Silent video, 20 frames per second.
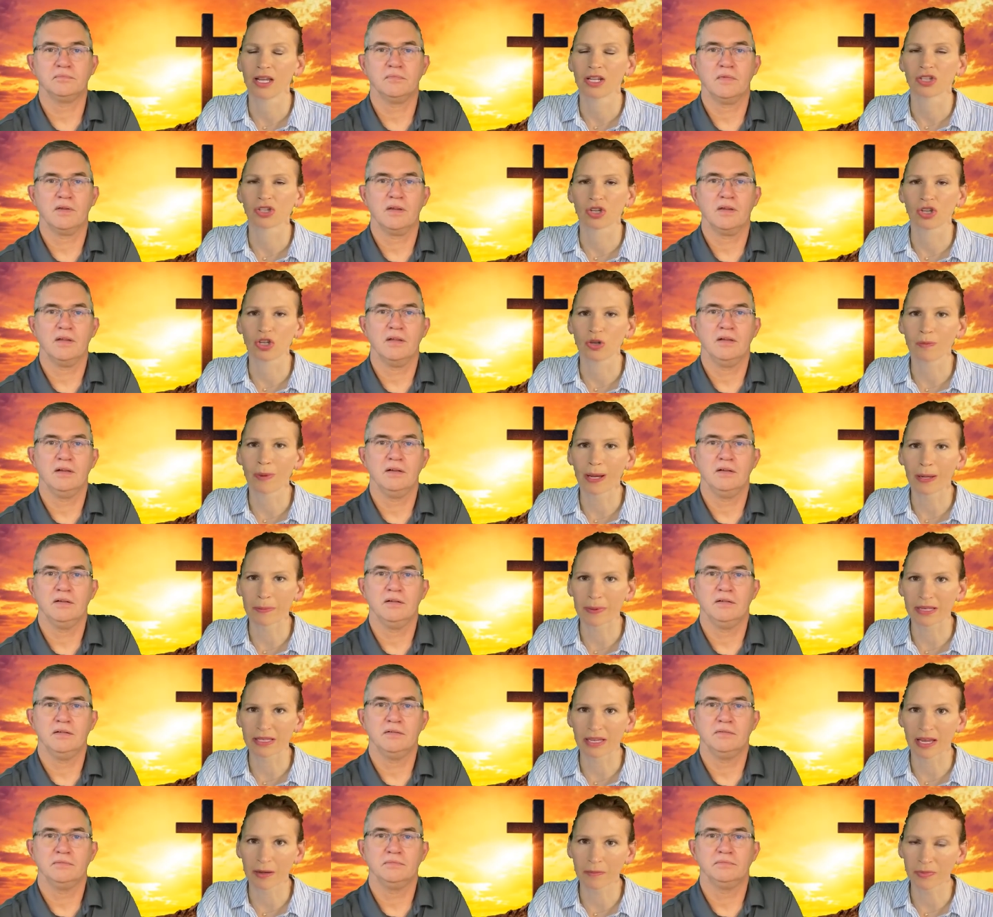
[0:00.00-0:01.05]
Speaker 1: So you might
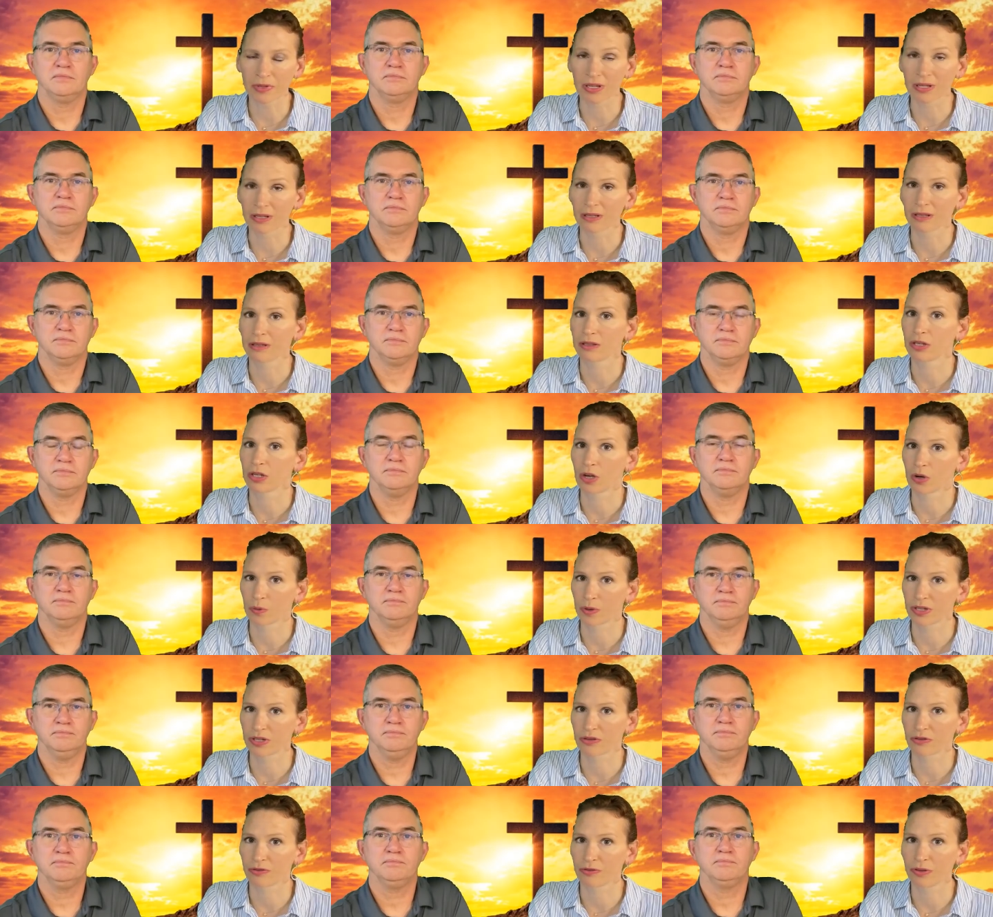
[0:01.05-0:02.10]
be tempted to mm-hmm. go
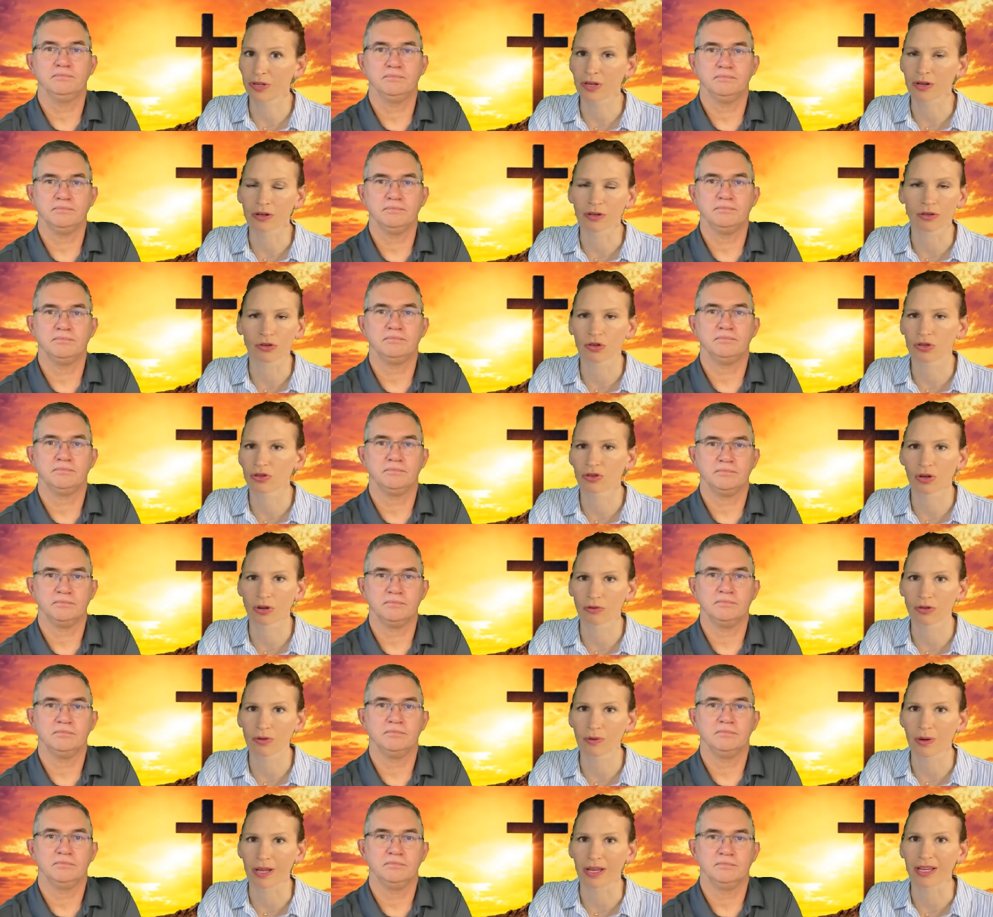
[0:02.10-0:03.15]
into fear, just don't
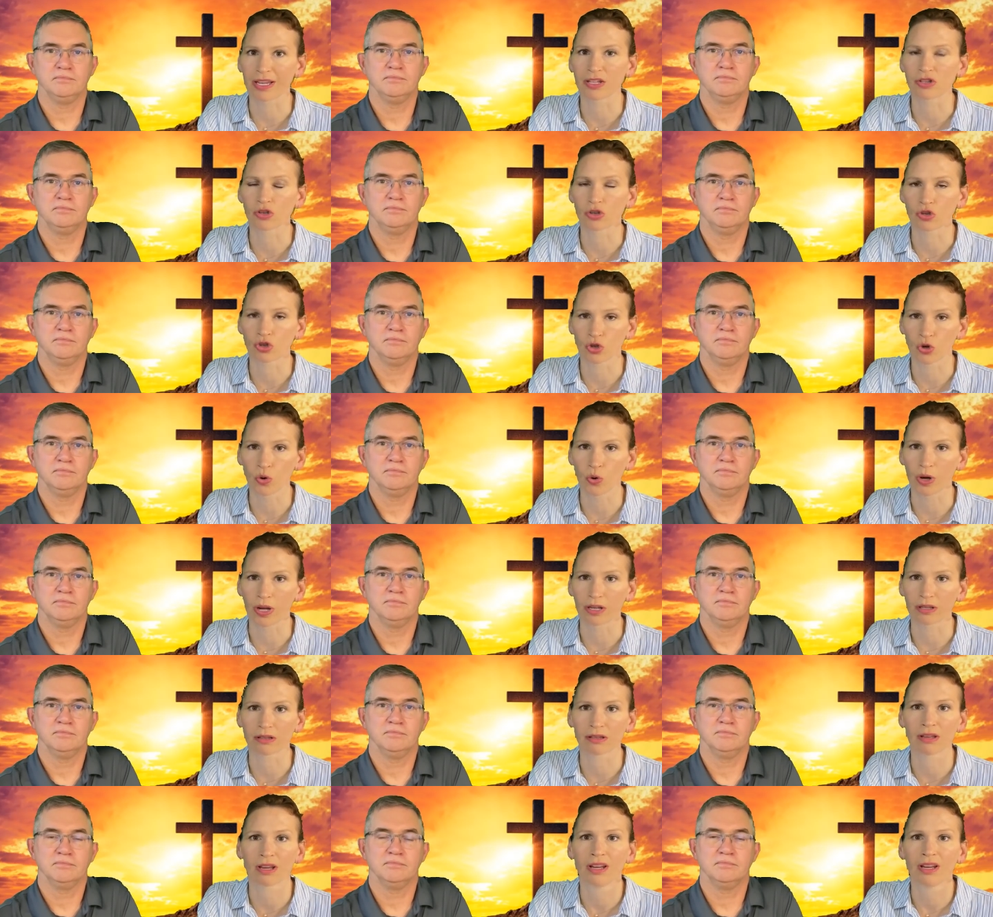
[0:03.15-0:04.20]
do it. It's a
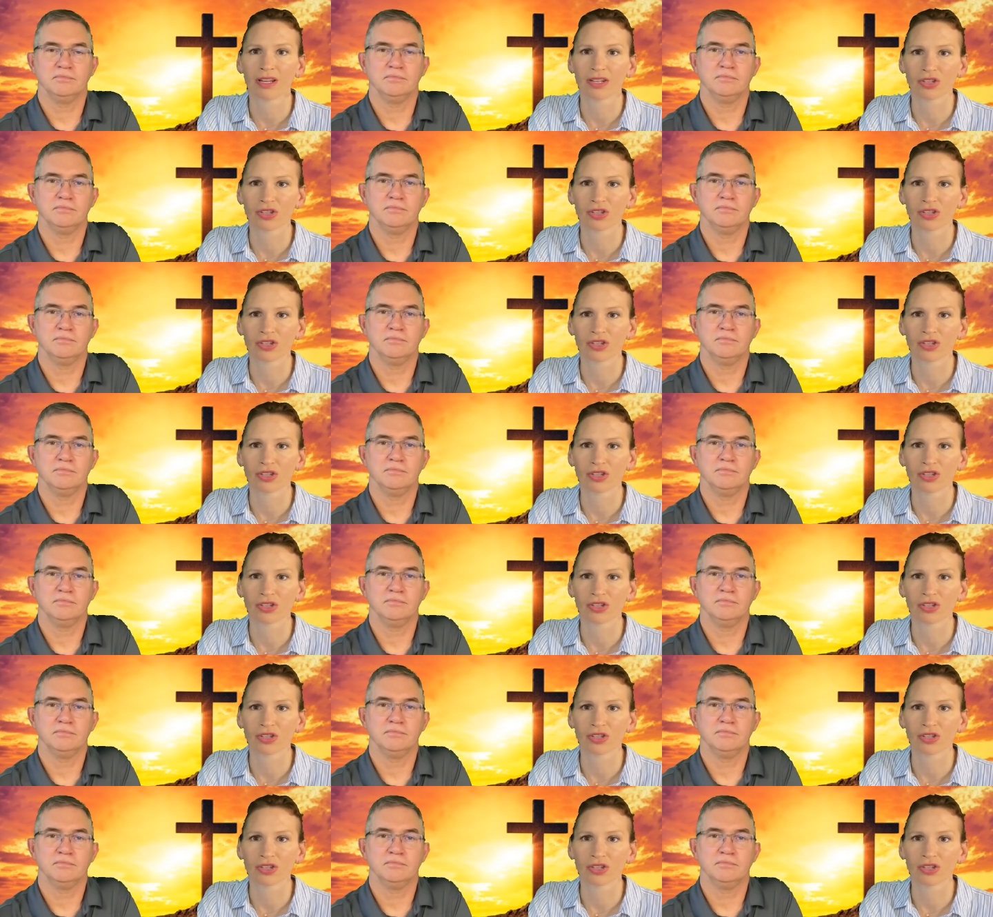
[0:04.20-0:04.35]
choice.